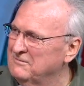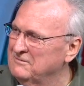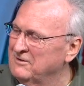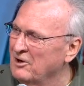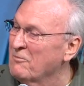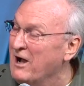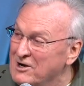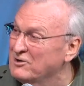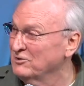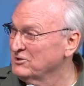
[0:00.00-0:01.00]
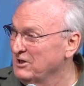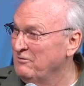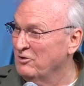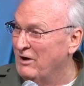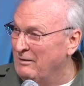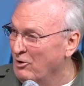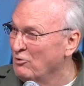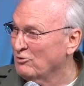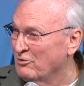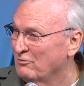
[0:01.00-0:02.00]
they're my uncles even though I'm
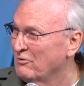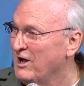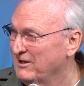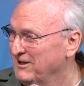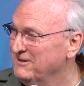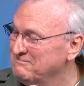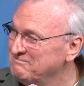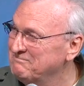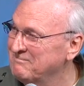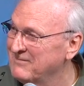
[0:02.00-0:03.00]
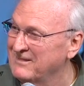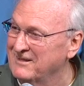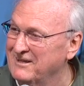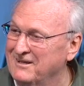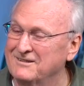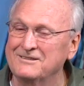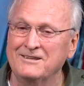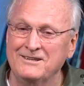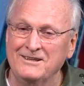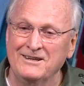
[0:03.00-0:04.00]
older than Rodney, the
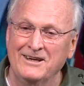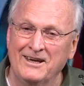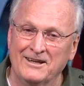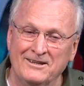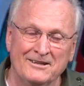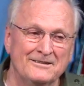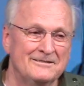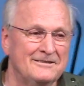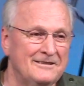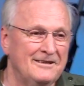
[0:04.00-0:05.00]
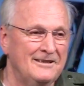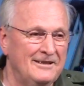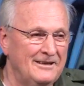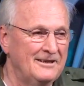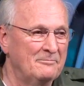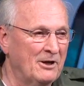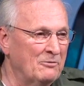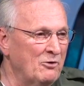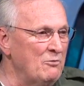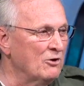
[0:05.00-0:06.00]
and but
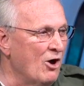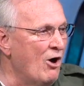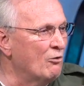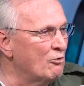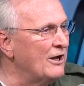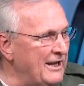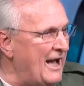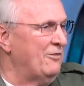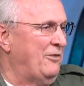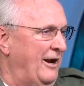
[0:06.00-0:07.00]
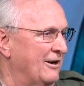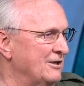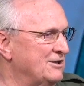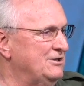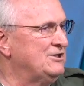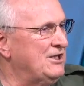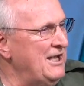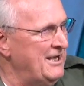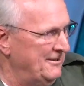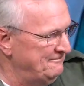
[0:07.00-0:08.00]
we would all run out there to see
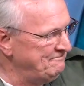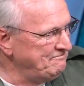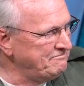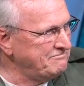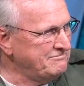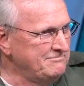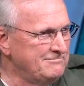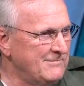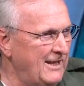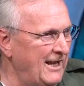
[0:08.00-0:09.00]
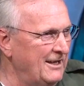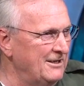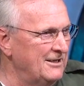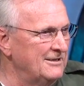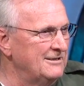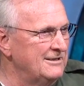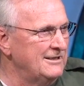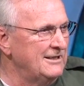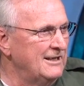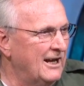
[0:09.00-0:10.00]
him and.
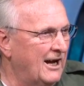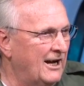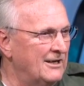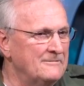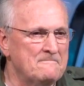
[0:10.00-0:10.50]
Uh,